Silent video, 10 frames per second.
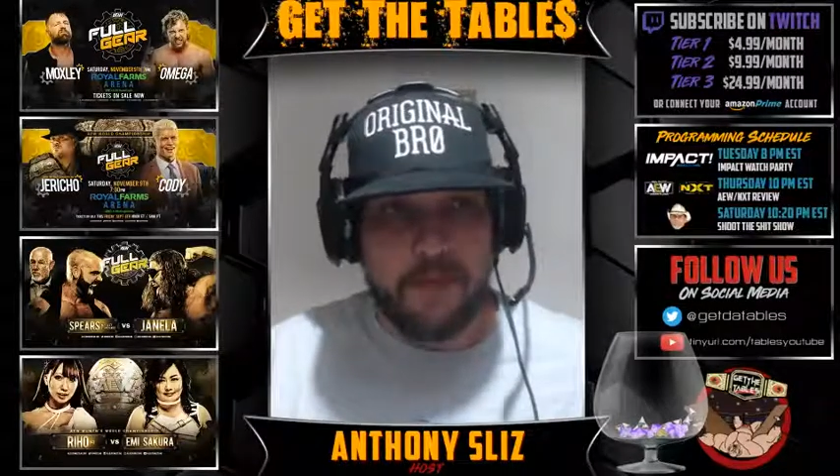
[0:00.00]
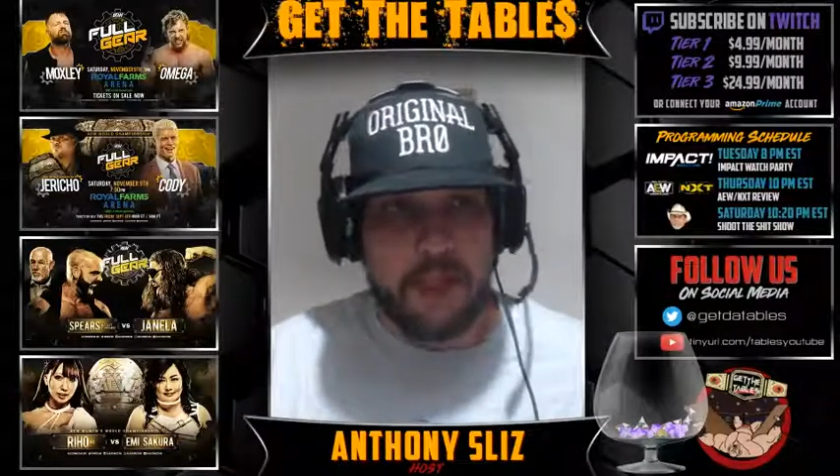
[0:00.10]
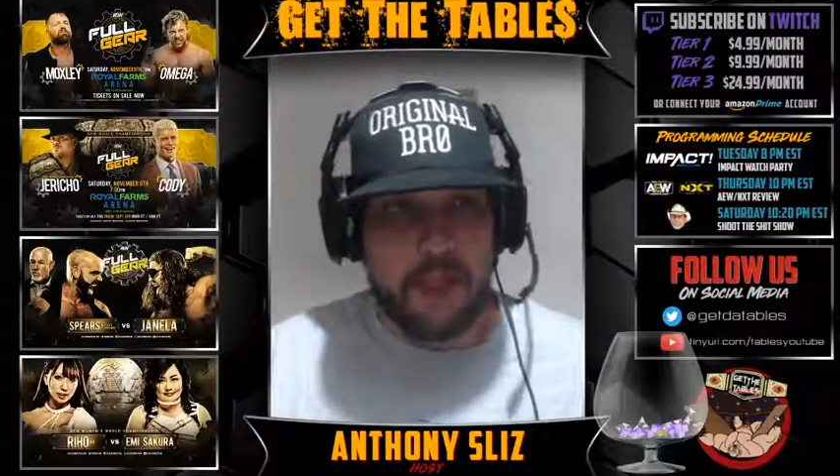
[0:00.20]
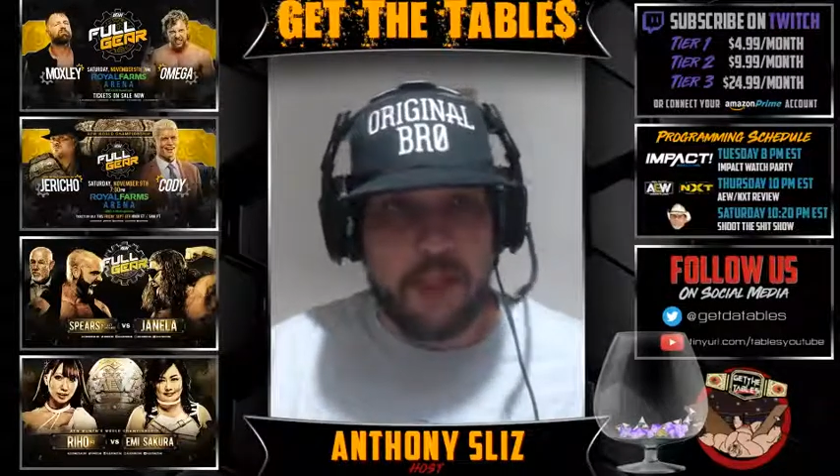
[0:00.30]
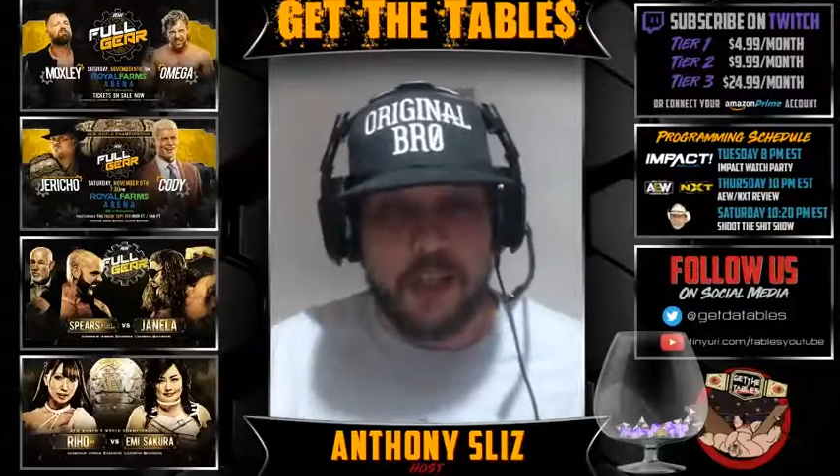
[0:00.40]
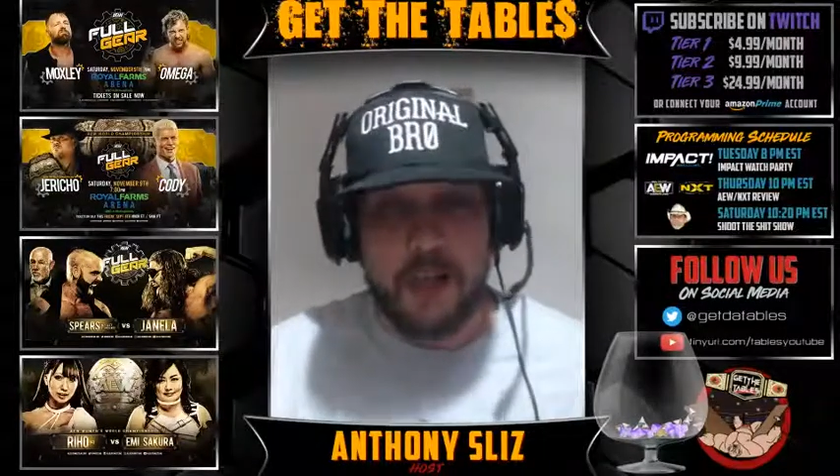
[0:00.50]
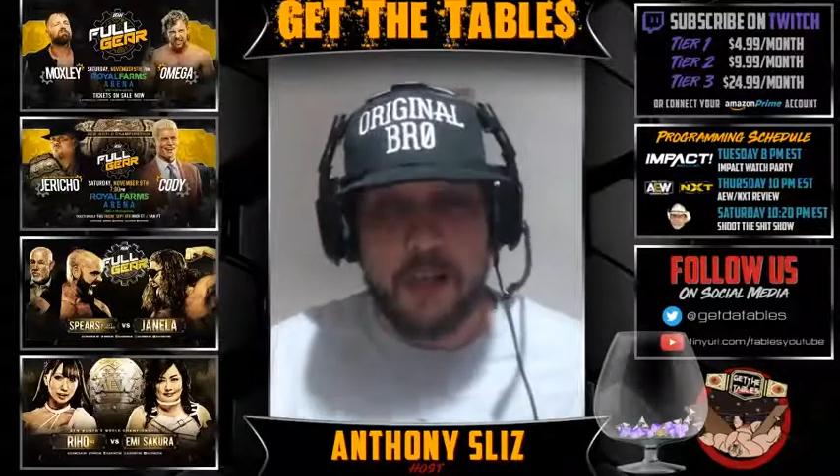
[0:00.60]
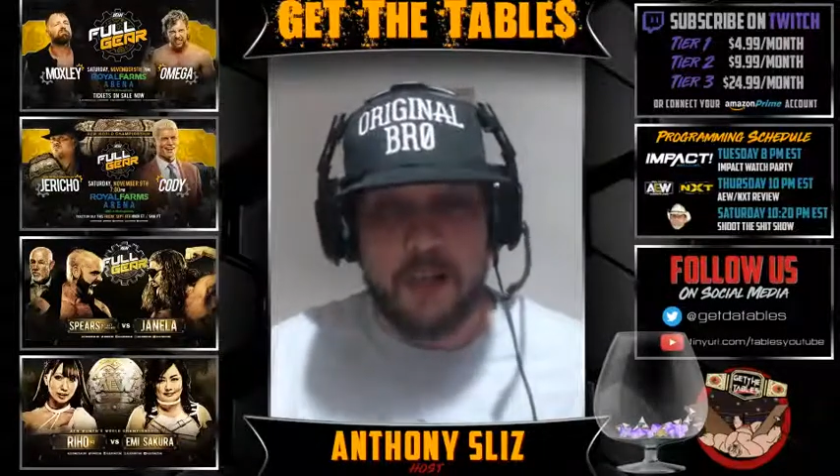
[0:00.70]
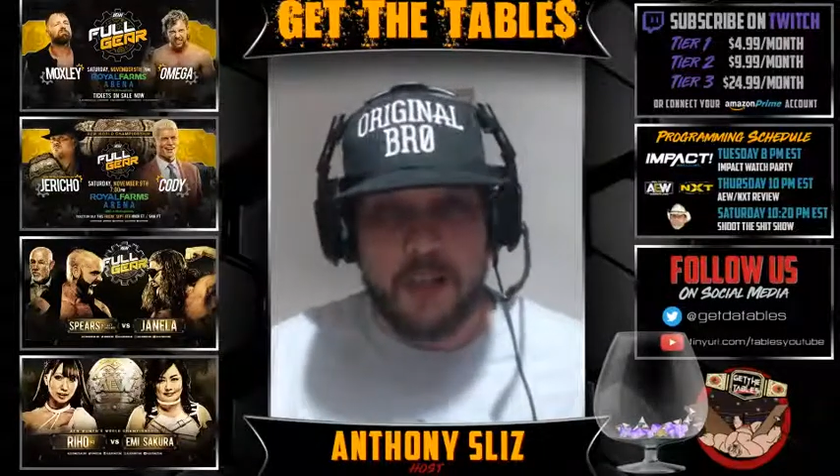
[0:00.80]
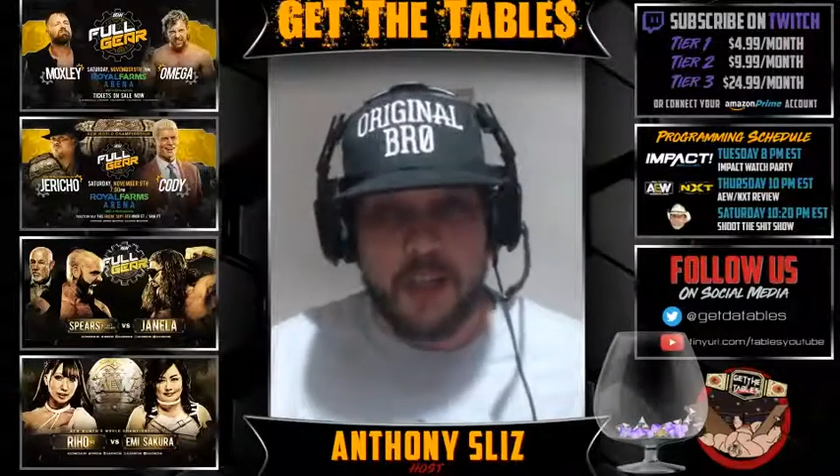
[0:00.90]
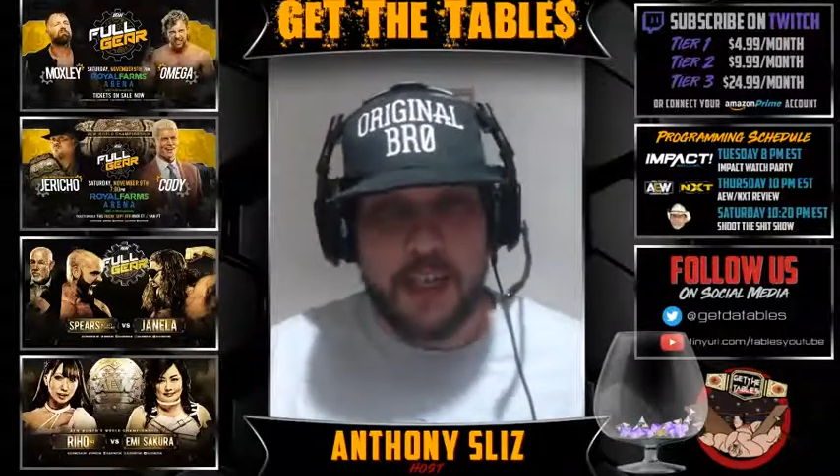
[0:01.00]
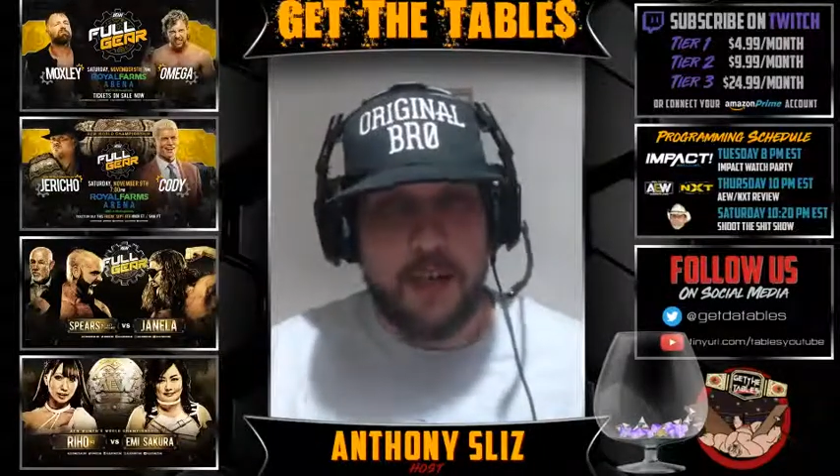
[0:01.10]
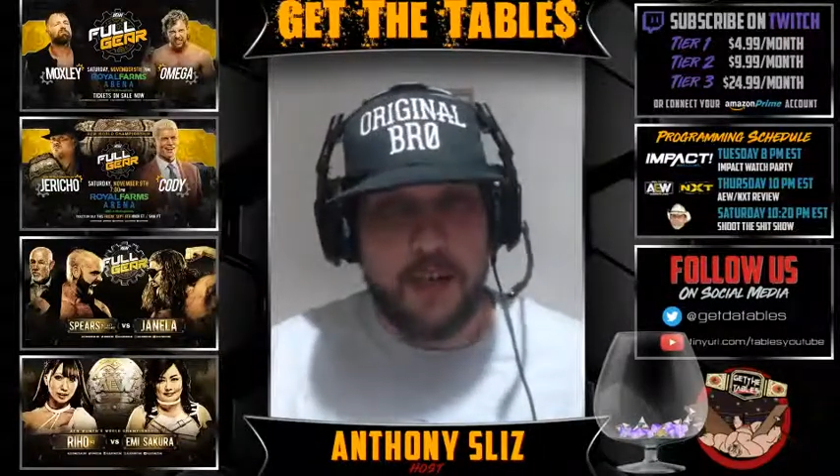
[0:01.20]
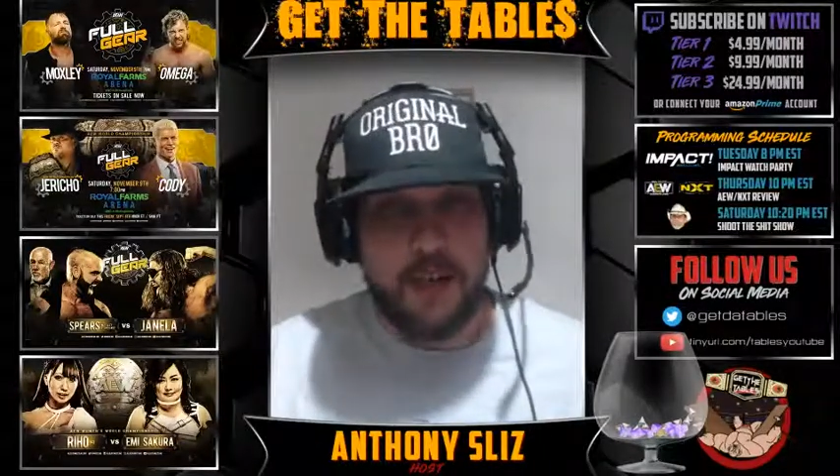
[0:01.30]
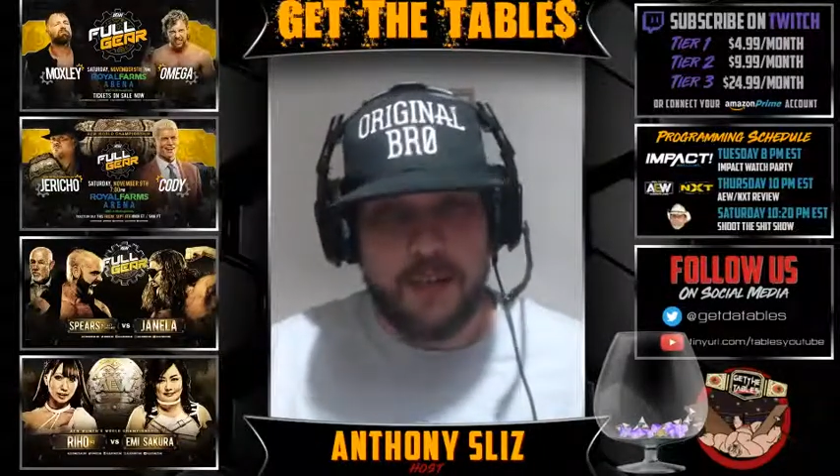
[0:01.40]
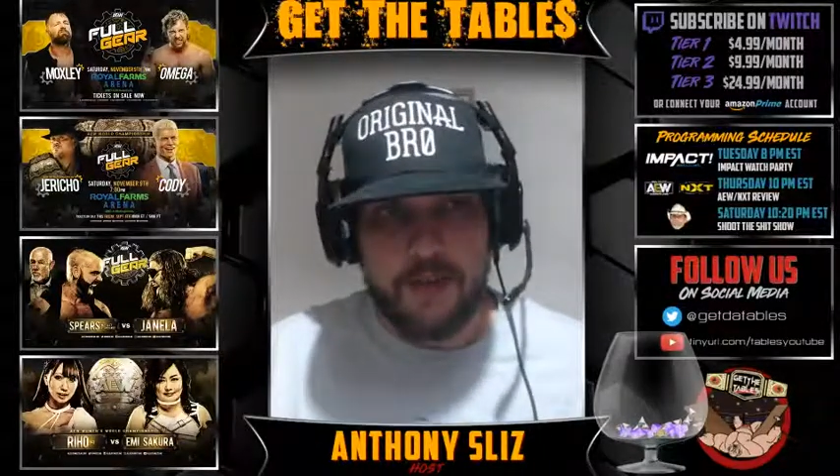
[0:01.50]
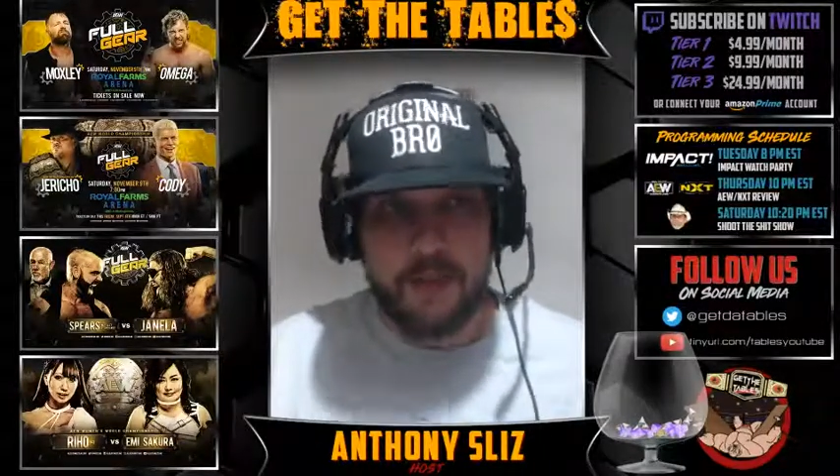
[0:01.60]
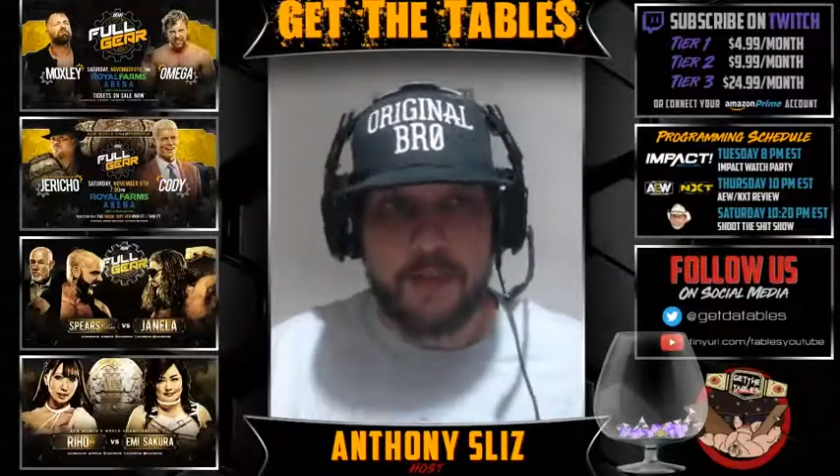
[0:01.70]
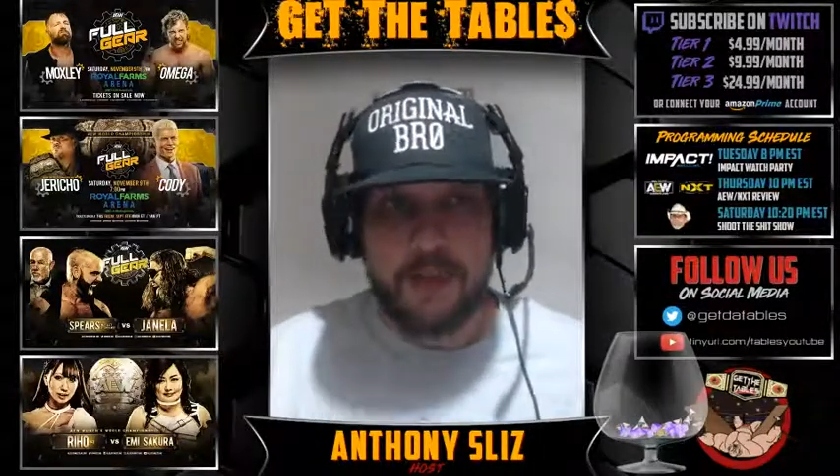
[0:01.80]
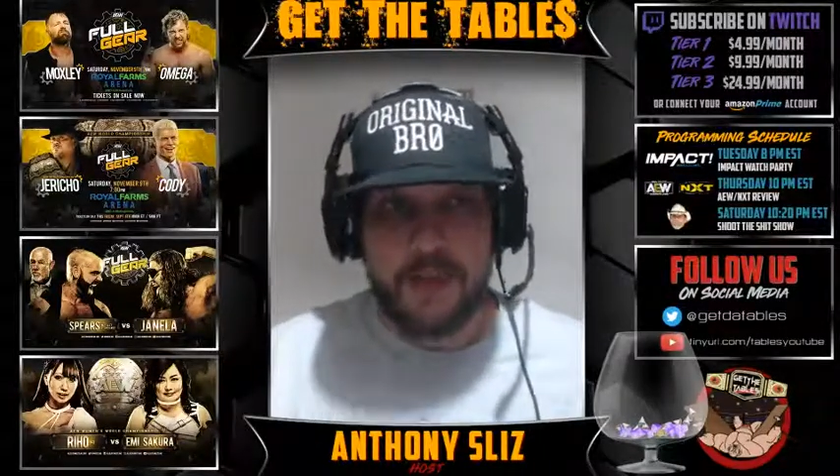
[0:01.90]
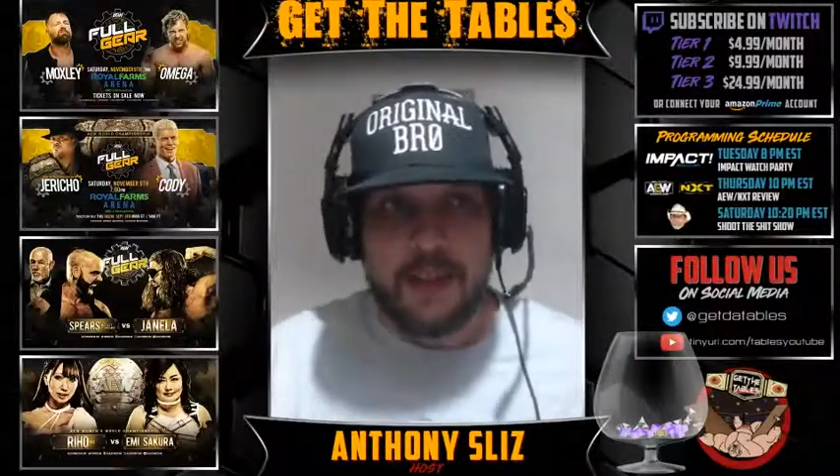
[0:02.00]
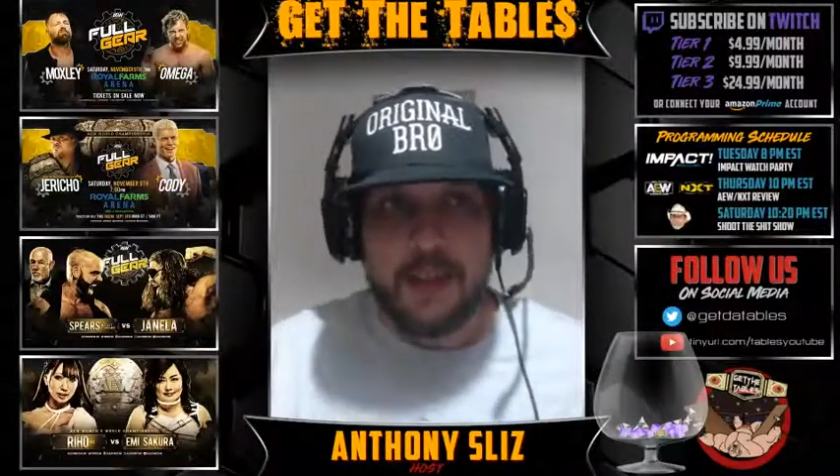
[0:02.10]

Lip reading: They're gonna jump off a gear or something